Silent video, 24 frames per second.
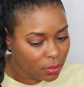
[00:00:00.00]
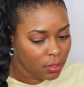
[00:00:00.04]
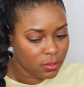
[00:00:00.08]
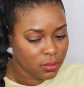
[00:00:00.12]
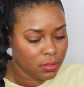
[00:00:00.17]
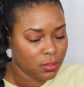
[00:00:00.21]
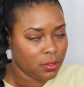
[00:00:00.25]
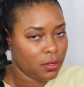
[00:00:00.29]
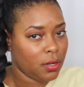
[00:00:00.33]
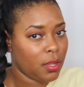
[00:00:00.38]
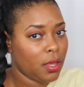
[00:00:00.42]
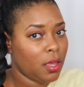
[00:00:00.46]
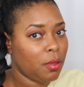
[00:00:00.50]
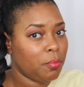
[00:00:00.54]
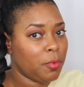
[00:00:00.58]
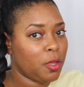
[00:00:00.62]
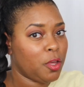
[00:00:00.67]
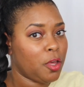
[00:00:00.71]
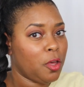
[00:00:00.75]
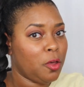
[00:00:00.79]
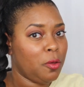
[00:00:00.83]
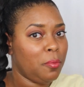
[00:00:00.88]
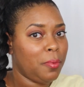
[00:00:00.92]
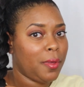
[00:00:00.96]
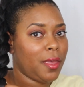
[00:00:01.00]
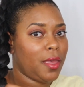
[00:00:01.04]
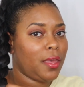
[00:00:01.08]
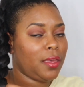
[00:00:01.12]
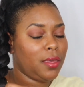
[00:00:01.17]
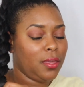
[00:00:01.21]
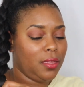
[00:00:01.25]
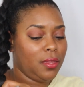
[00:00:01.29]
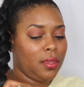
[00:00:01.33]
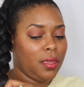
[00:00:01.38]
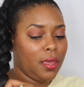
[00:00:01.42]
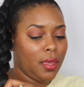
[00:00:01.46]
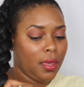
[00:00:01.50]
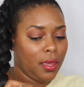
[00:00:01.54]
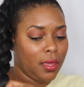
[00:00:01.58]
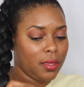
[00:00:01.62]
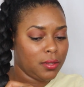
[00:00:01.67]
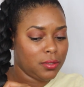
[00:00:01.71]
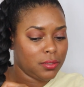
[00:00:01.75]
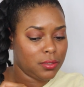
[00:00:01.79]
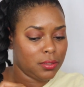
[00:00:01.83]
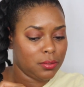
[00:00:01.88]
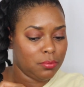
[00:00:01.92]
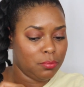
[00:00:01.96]
So now I'm gonna go back and
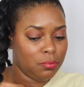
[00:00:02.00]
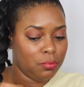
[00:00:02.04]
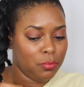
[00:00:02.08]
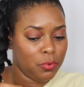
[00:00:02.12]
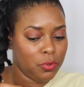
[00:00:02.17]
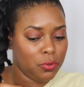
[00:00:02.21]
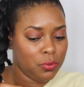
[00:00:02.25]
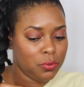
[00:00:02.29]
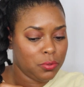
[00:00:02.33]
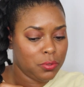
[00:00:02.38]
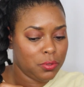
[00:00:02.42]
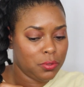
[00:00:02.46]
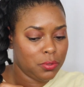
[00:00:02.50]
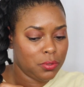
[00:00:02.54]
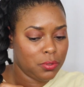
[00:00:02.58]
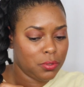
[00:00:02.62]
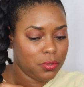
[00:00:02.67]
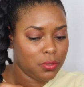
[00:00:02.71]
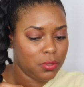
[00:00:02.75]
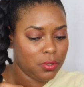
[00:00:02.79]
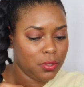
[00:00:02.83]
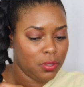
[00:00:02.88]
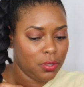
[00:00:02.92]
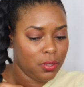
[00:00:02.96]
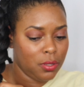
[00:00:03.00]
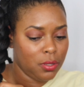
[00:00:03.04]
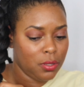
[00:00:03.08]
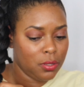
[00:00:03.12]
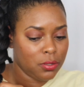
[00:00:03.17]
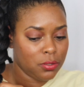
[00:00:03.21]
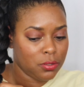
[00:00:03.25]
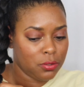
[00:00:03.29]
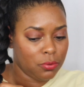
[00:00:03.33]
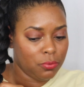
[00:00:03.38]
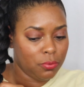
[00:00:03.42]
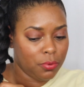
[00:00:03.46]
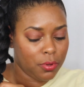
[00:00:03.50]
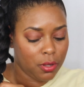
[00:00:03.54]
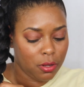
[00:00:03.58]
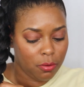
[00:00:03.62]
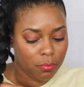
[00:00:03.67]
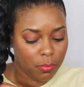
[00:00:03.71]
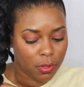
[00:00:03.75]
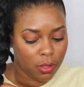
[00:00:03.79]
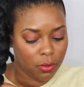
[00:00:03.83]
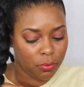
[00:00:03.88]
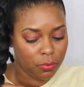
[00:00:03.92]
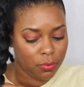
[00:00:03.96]
add some mousse to
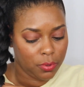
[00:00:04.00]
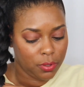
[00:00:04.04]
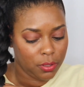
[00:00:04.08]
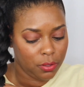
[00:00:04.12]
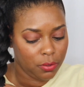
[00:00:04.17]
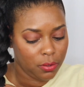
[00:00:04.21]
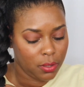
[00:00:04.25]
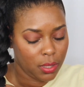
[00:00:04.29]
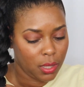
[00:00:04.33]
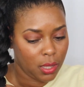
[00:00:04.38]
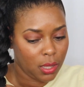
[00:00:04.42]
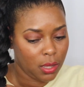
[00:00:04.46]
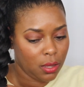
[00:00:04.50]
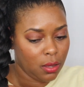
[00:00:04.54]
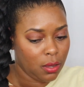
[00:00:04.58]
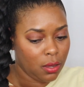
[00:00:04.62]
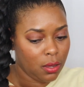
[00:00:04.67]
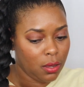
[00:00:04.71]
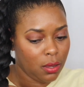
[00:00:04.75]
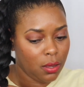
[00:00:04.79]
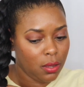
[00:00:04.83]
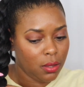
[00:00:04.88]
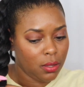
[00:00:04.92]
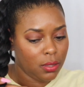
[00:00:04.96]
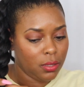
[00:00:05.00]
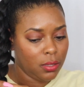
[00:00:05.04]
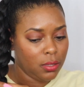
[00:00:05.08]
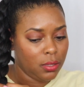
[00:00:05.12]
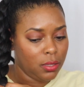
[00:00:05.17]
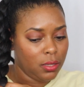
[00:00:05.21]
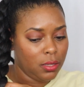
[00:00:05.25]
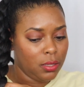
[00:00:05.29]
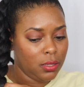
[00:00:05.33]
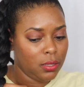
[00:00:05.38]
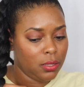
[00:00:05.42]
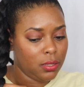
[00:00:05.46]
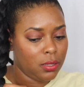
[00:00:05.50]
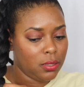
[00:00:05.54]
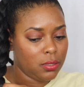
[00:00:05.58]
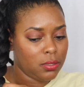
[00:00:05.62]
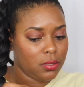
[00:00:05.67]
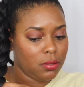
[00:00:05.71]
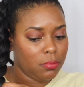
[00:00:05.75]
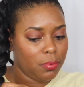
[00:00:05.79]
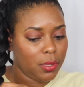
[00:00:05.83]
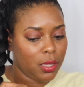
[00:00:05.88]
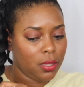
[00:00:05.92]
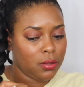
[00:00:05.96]
where my real hair
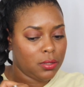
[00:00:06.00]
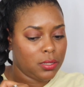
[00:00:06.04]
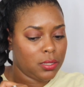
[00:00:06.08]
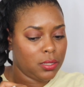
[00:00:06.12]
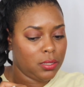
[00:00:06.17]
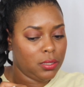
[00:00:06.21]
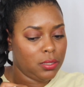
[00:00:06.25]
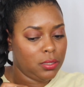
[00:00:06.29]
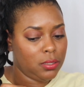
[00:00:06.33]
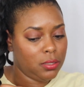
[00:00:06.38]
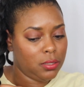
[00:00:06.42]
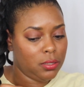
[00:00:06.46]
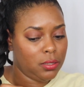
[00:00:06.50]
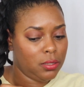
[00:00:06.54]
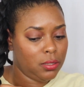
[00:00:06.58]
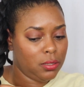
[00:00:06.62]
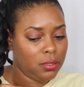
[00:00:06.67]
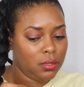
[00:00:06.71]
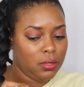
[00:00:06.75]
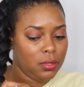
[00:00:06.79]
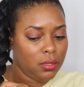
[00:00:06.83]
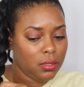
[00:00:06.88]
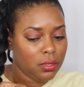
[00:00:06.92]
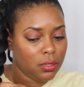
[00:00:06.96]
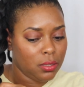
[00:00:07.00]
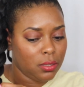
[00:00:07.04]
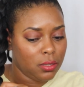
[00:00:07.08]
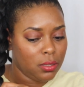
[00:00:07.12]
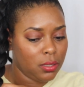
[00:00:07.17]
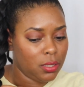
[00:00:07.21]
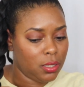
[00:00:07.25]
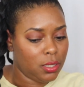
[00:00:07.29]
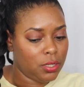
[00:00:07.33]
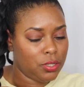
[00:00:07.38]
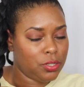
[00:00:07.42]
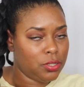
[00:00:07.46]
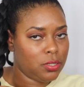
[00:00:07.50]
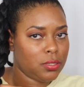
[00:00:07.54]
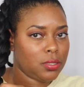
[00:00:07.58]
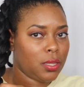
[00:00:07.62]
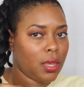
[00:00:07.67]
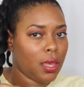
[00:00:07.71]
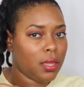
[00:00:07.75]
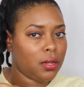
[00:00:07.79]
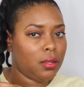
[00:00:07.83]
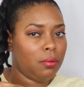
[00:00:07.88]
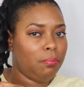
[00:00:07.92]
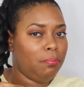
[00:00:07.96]
is about to end and
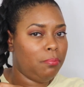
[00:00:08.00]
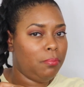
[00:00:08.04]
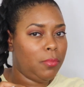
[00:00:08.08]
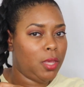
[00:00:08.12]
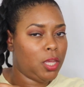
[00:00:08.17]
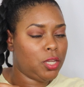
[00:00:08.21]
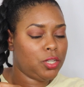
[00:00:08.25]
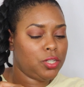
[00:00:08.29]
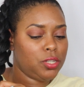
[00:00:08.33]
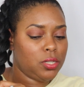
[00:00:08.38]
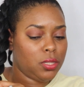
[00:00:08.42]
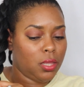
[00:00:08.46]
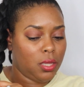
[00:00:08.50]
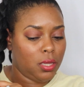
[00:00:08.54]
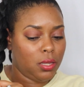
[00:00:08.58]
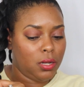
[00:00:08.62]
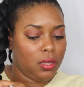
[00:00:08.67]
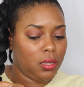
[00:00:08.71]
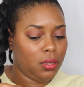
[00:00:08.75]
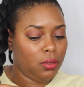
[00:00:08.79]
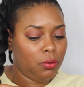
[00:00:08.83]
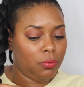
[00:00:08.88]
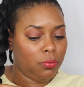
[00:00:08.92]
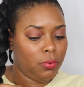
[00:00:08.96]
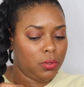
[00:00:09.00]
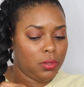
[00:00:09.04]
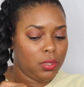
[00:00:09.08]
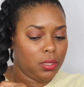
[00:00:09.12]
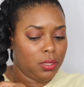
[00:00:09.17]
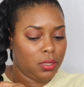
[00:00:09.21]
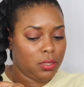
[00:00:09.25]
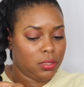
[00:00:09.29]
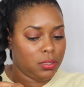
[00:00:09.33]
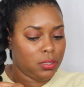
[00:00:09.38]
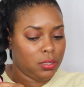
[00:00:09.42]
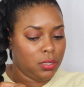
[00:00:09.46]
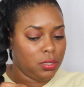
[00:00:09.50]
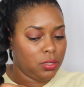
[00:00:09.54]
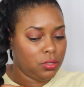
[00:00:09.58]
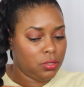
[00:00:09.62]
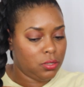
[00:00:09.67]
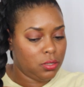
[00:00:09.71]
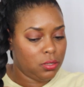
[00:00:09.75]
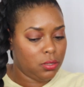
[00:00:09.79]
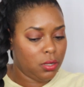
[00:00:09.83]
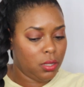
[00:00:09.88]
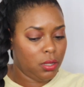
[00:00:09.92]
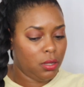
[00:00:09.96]
just kind of mesh that in with the
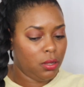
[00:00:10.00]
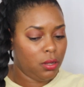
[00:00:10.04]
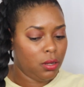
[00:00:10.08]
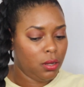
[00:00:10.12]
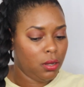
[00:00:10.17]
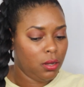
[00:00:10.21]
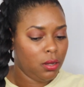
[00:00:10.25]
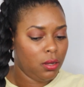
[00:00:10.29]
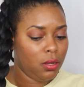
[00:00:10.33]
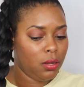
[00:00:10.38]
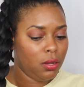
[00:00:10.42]
extension hair.